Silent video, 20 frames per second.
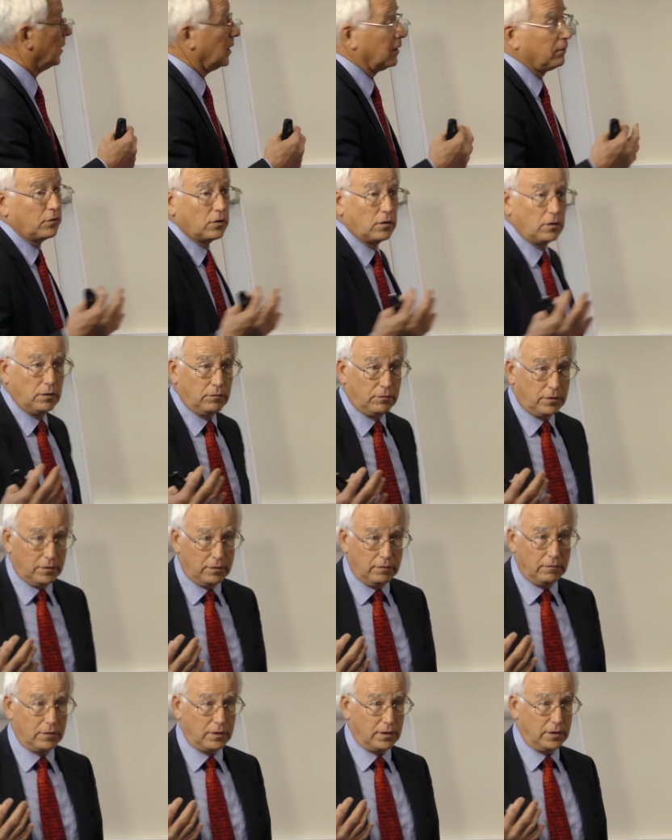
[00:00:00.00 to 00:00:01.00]
I'm not allowed to
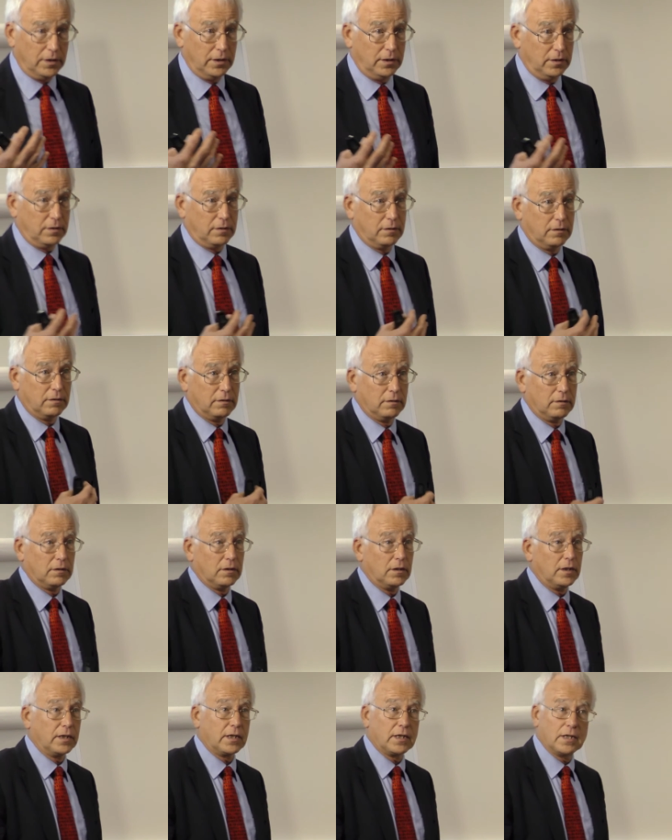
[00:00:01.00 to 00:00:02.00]
do that here.
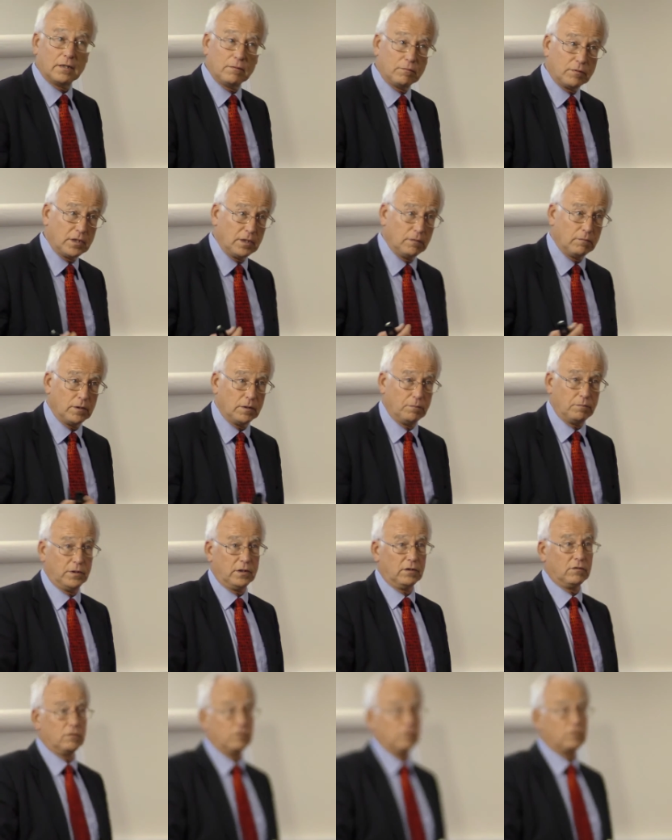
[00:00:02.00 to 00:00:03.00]
I can't keep my
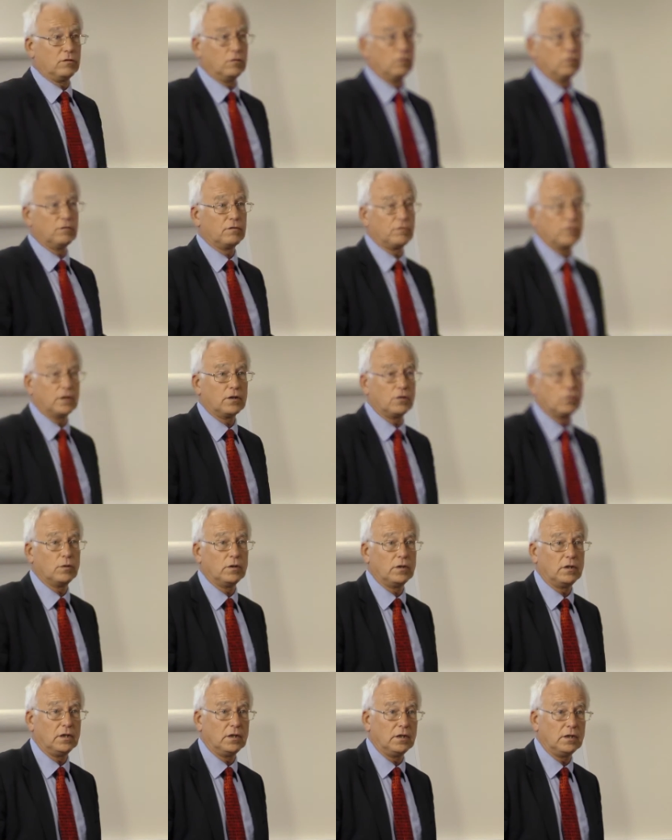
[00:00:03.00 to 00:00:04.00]
pigs in stalls for that
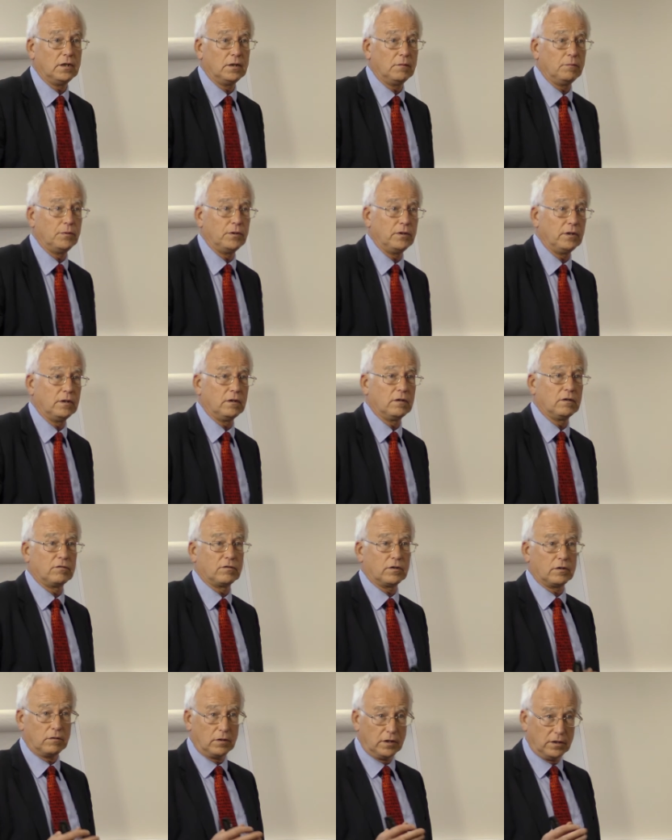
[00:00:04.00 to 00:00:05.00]
28 day period because
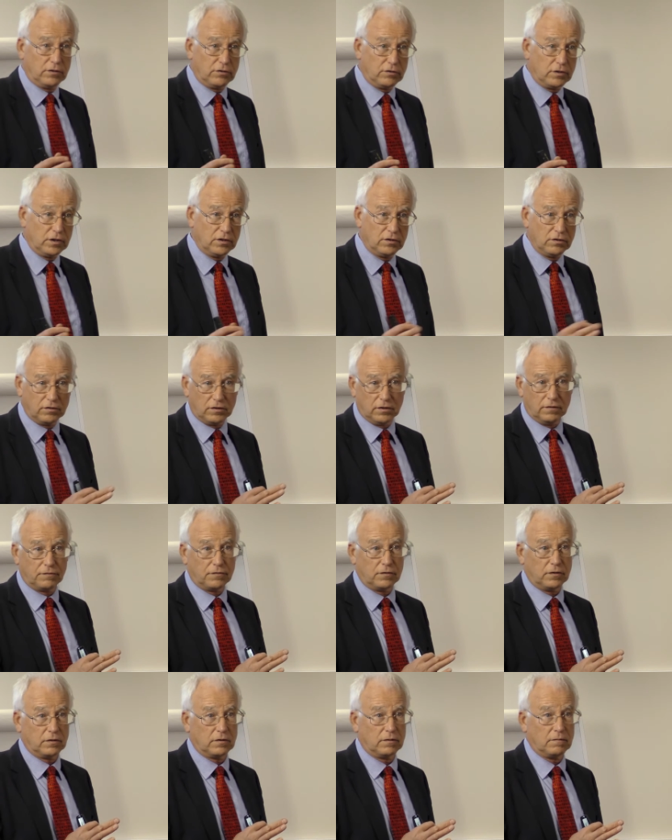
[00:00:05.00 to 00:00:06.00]
our legislation is
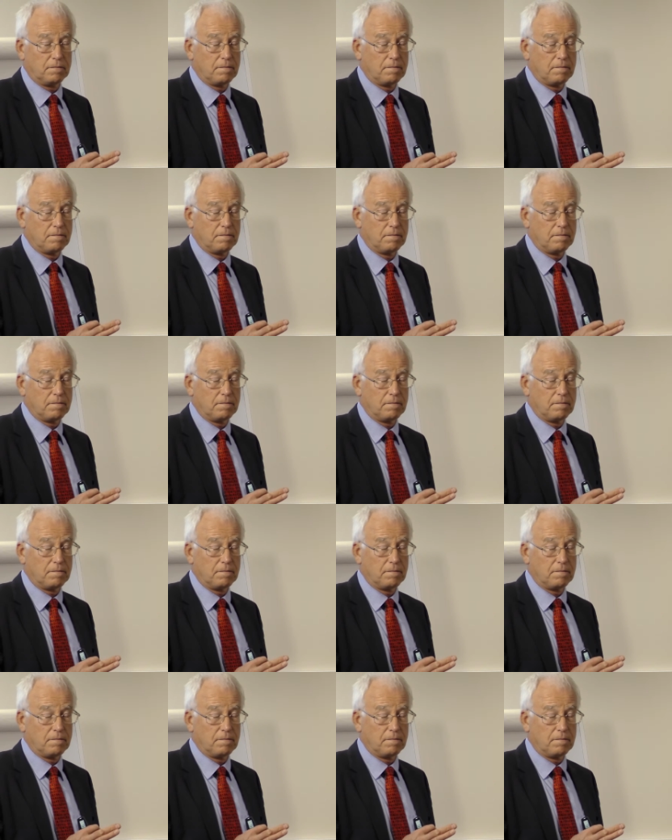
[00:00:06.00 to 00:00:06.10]
different.